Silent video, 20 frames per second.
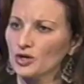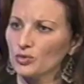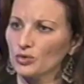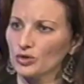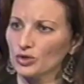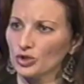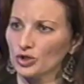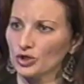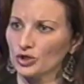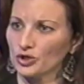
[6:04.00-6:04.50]

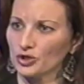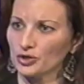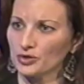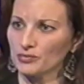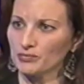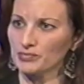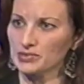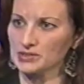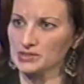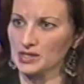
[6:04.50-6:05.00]
learn
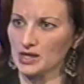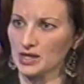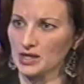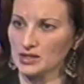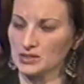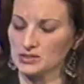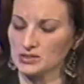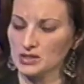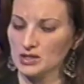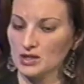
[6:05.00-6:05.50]

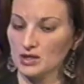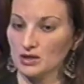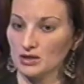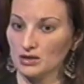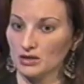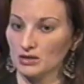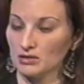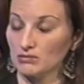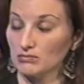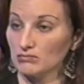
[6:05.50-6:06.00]
besides
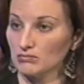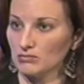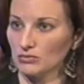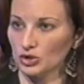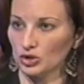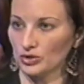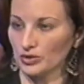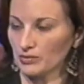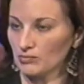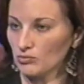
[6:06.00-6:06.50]

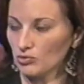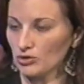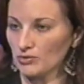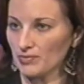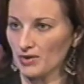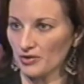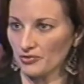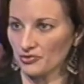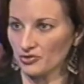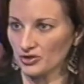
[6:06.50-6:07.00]
learning more
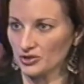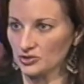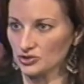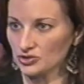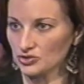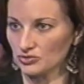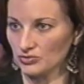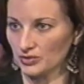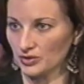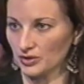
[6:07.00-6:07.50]
about their
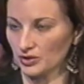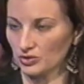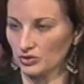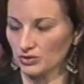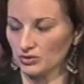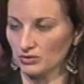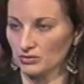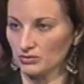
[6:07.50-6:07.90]
history or?